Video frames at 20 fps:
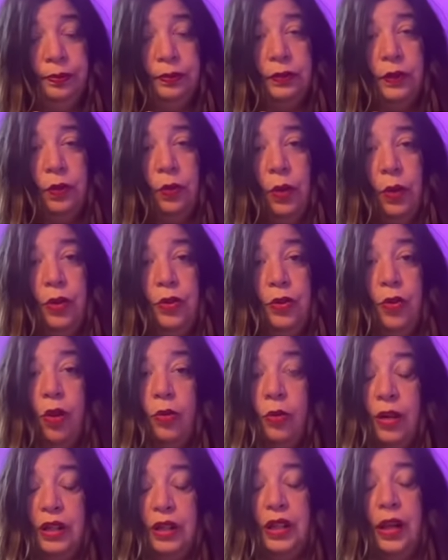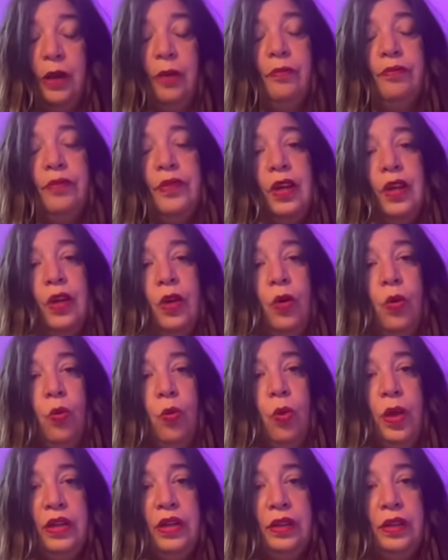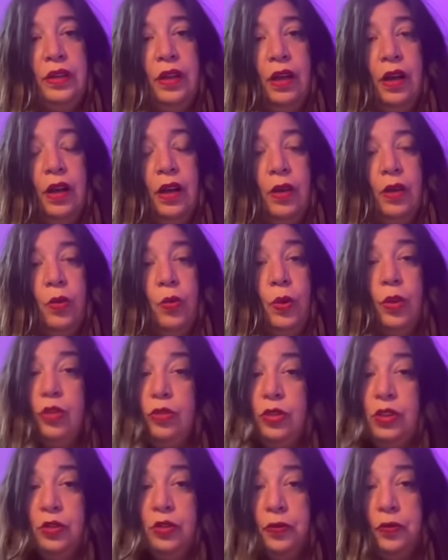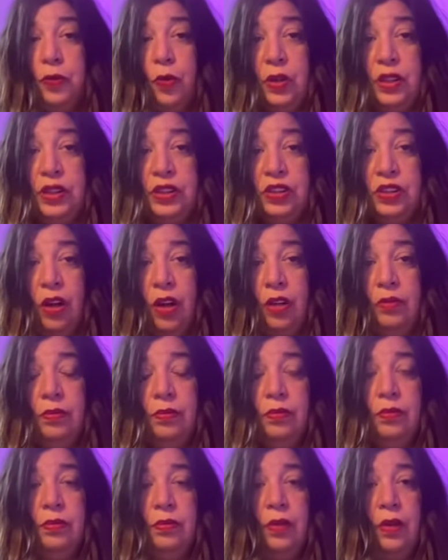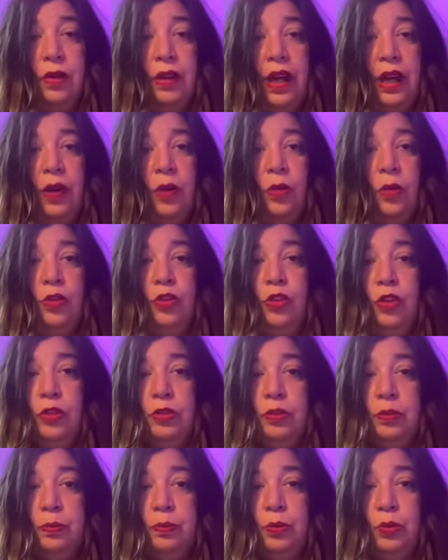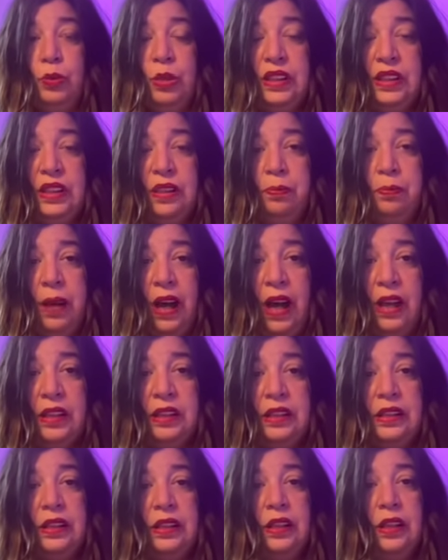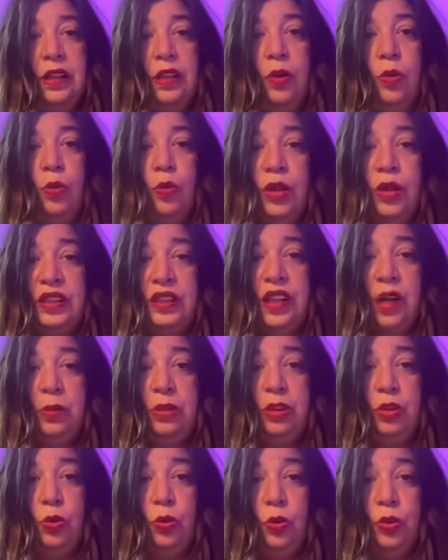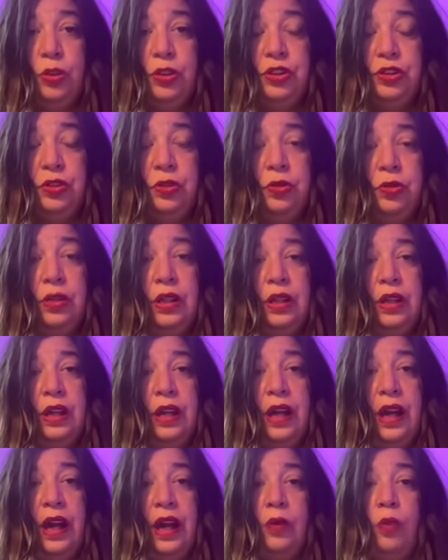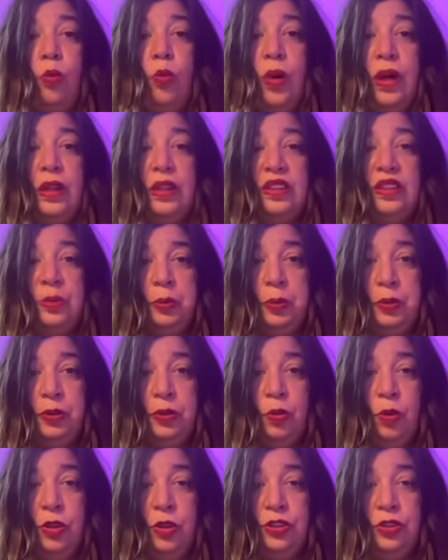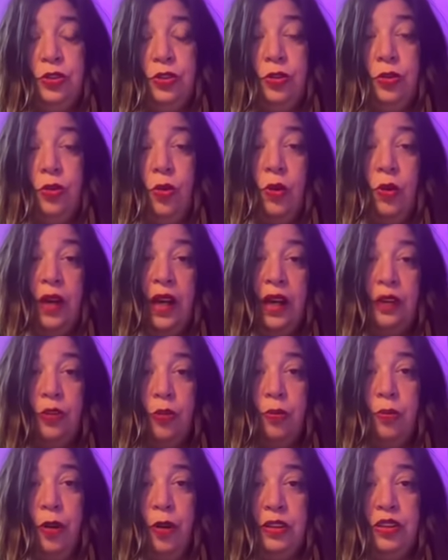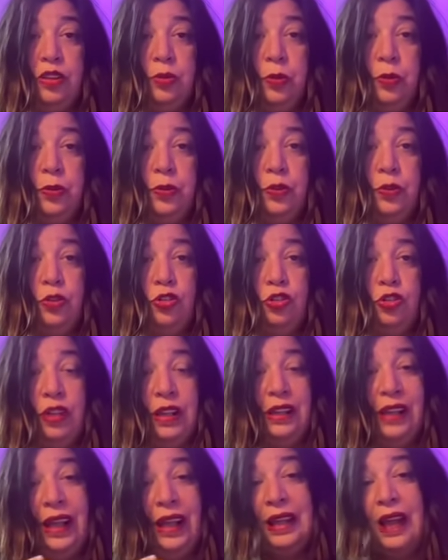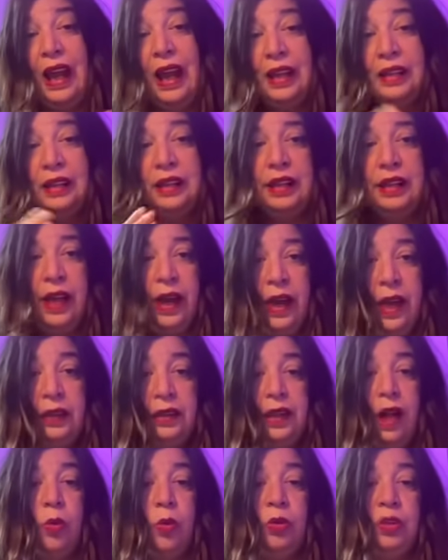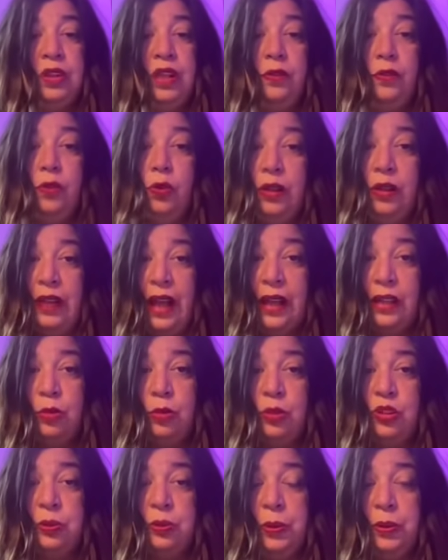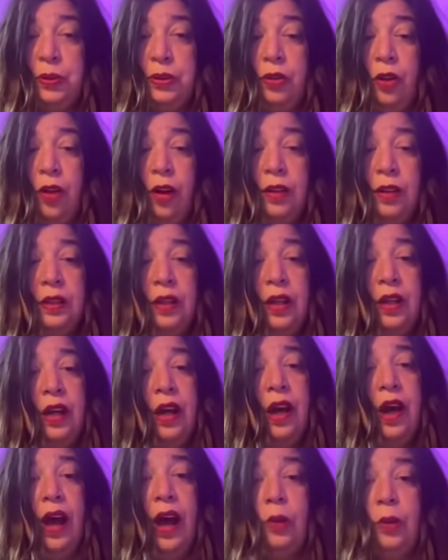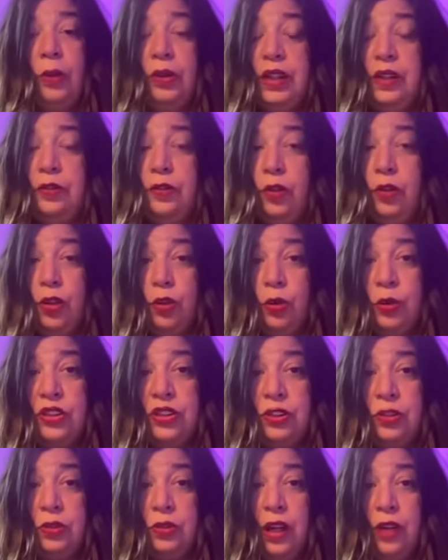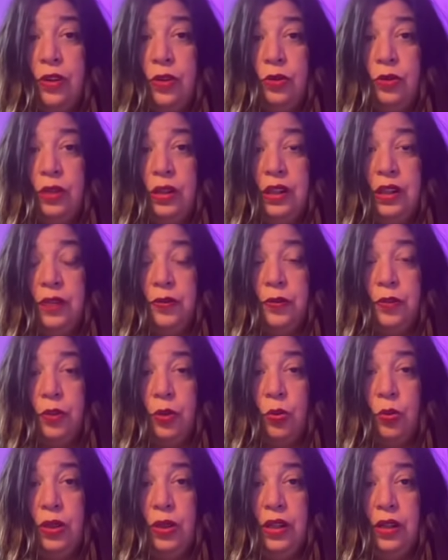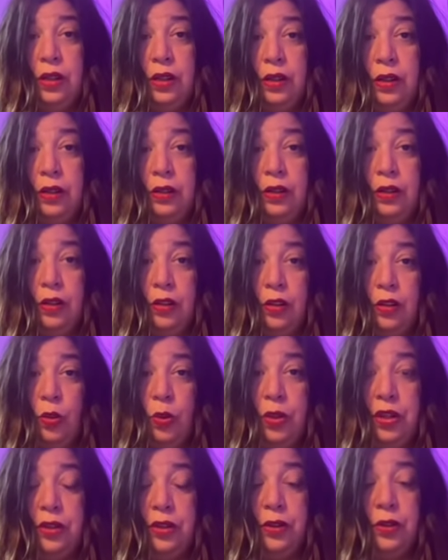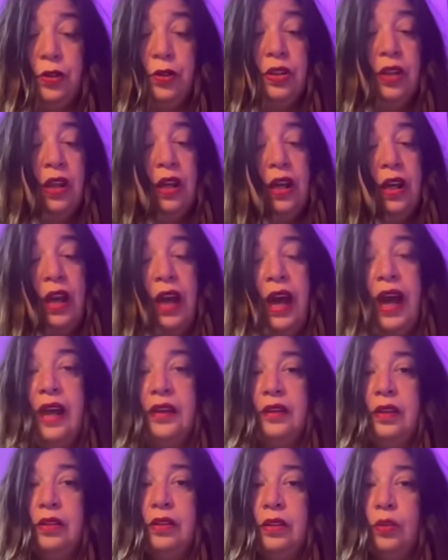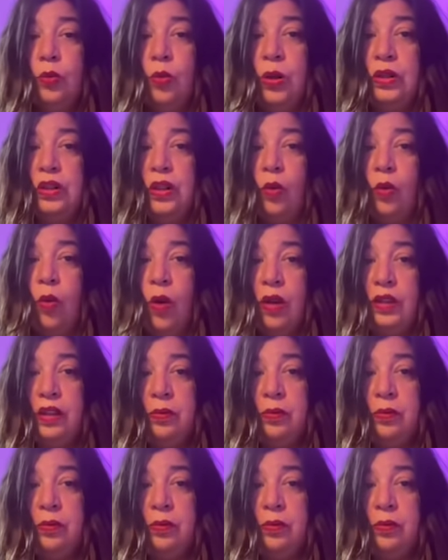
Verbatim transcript: where you are right now, what, uh, what you need to focus on, okay? Your recent past, what's coming towards you, and what spirit wants you to know, and your possible future. And then at the end, I will give you an animal spirit card. I will give you a crystal that you need for the week till the twenty-third, and what the quantum